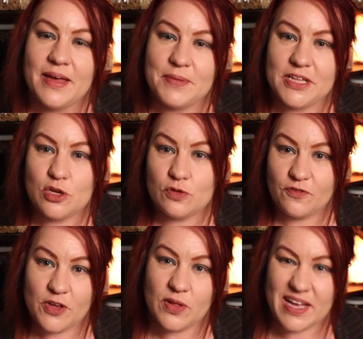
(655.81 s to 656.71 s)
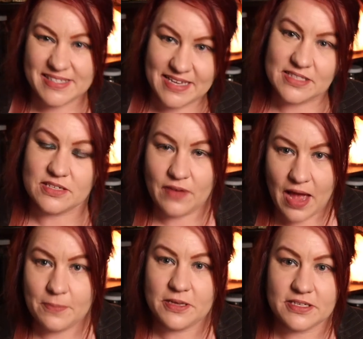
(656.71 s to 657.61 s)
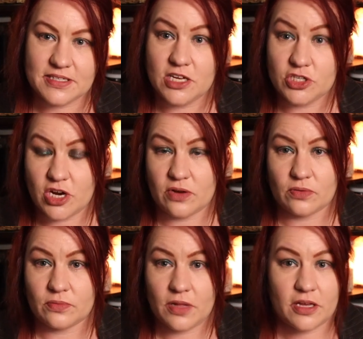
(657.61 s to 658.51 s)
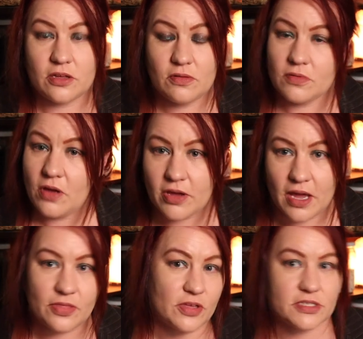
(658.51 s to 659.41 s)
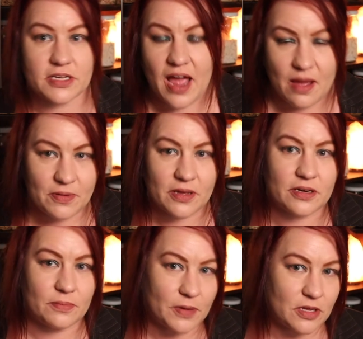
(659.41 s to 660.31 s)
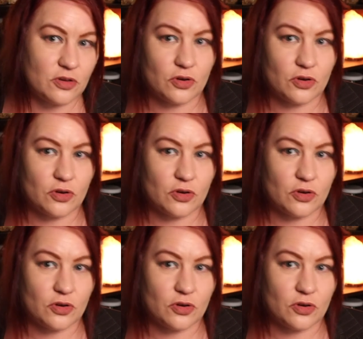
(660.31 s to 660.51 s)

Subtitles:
But you feel a sense of happiness in general. Like, you, okay, things can happen, but you